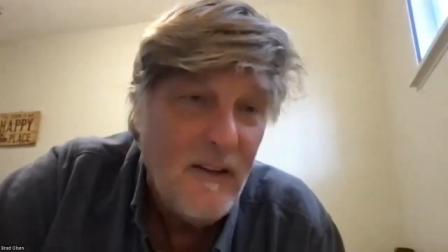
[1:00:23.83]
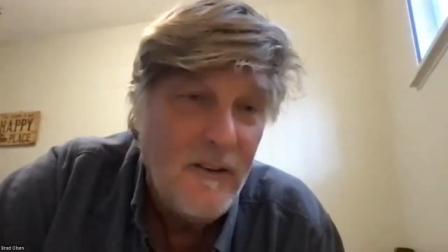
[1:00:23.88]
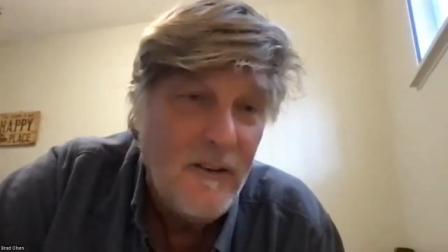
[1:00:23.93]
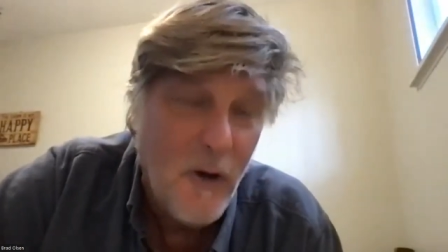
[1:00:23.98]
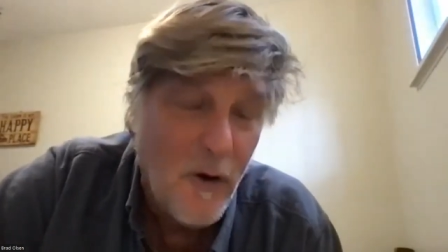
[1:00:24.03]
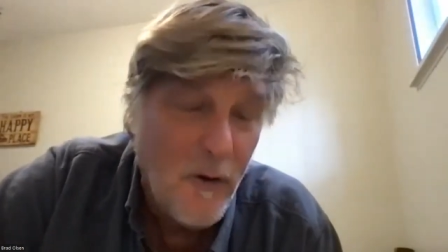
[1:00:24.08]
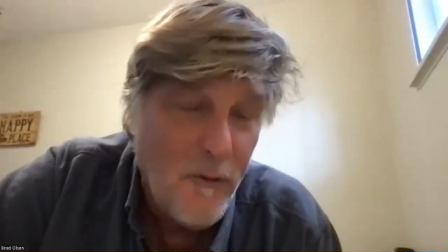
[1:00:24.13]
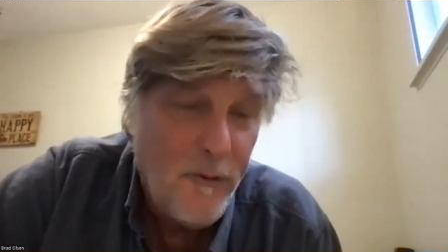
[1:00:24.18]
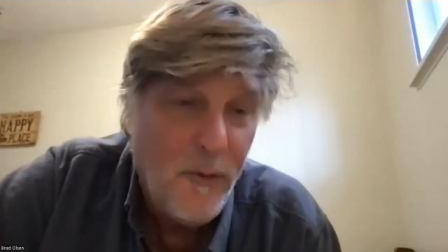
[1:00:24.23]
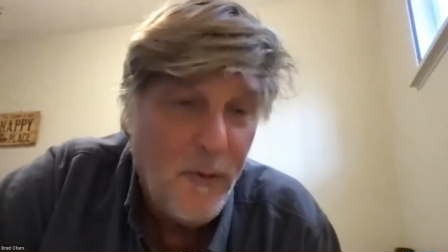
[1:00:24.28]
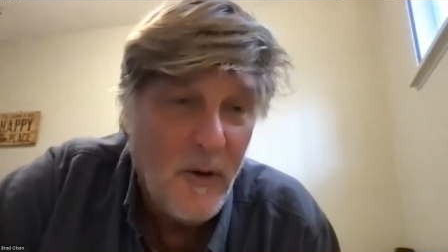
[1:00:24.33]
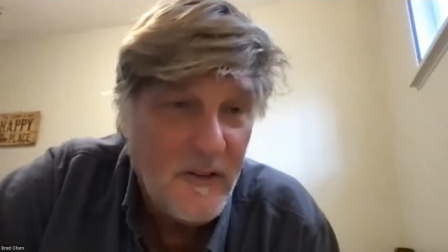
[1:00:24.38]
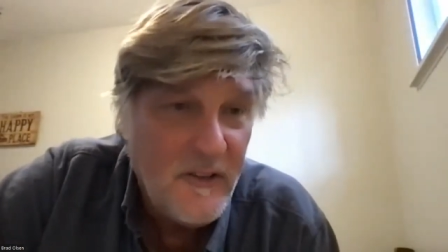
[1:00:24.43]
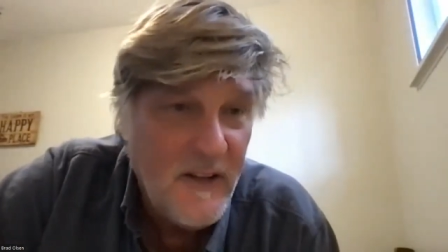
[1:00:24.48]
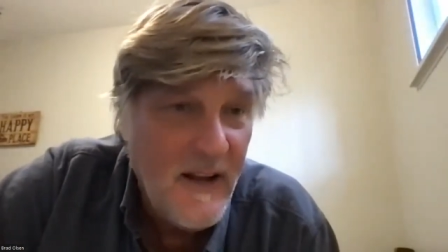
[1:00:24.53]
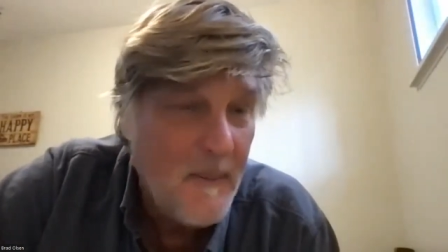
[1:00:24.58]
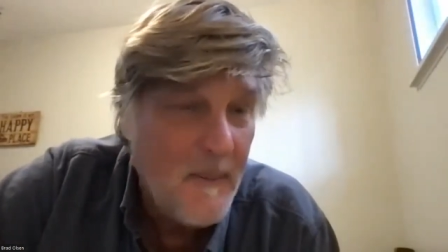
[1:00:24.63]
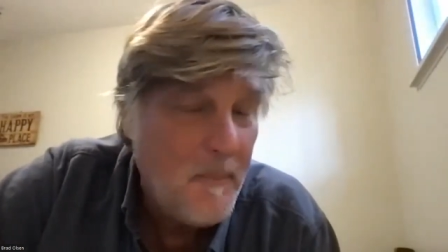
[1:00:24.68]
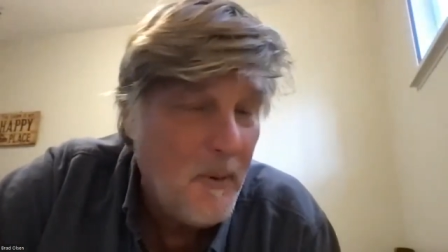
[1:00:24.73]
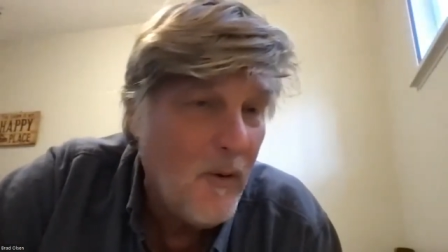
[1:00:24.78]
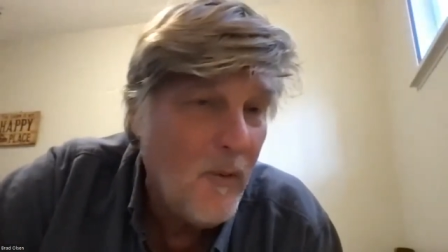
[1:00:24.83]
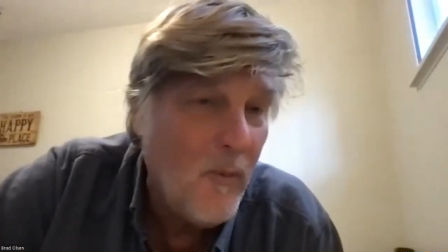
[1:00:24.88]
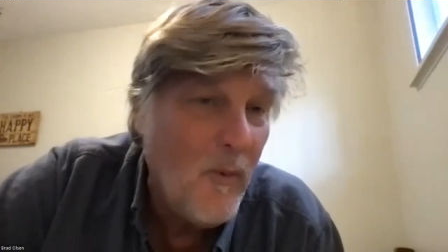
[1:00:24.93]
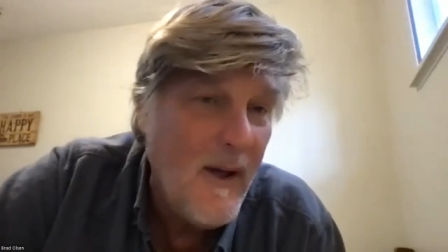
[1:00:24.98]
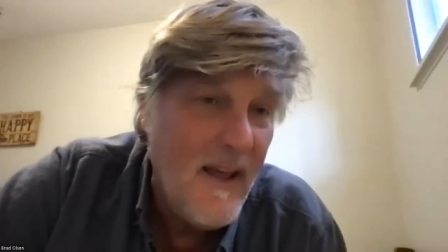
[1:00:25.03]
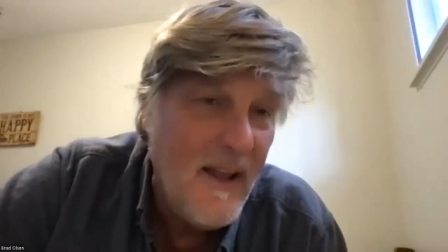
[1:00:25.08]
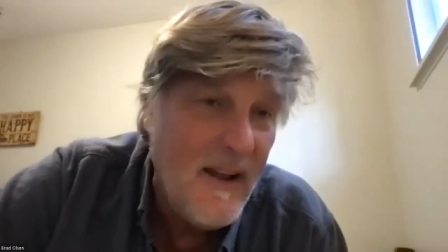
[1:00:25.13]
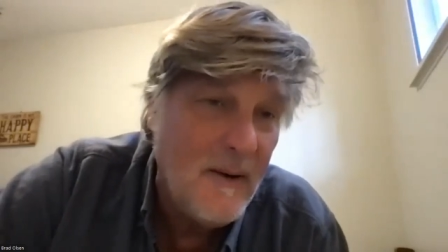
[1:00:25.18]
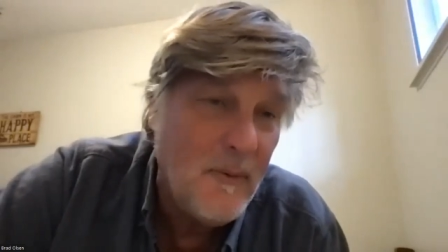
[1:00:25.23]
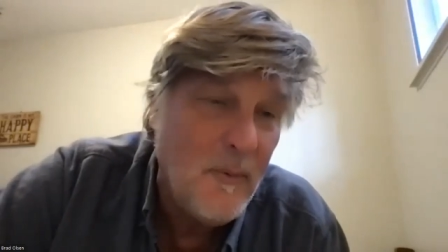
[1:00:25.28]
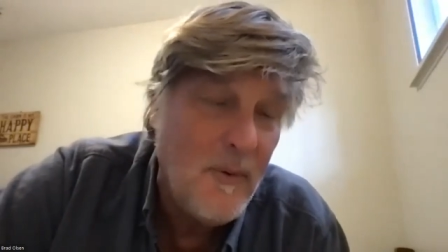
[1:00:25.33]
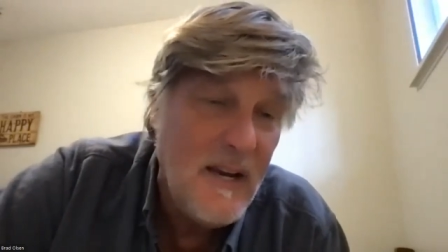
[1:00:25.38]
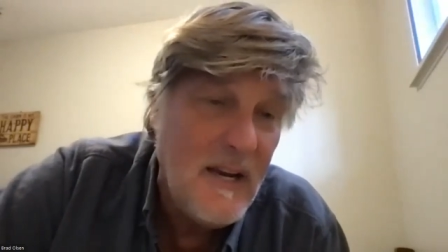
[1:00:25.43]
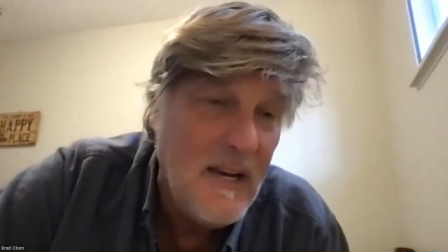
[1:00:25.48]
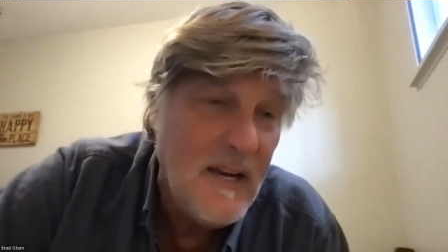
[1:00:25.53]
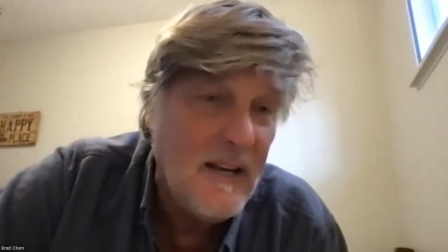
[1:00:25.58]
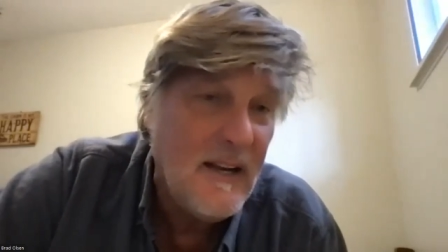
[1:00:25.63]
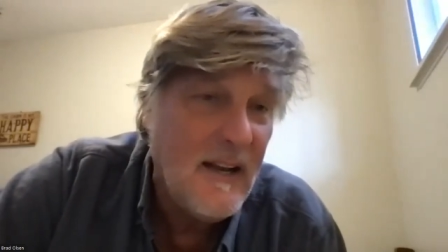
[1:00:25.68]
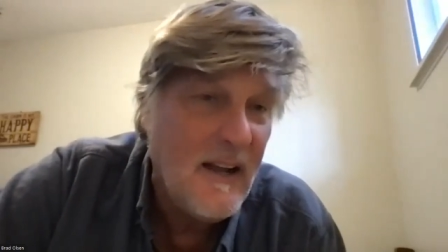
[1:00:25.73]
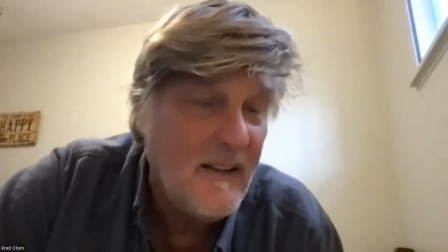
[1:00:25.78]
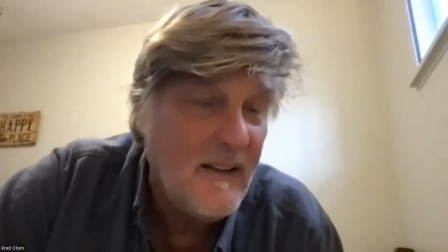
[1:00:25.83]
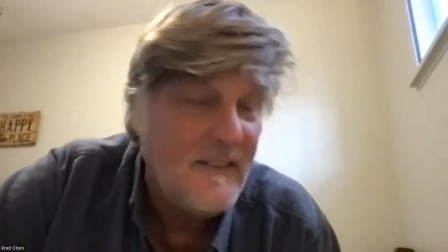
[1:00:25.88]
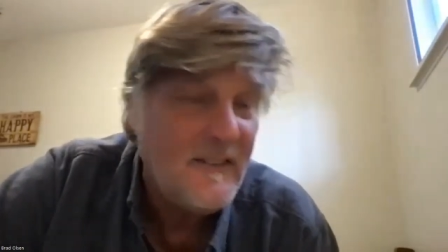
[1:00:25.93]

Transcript: So, for example, when we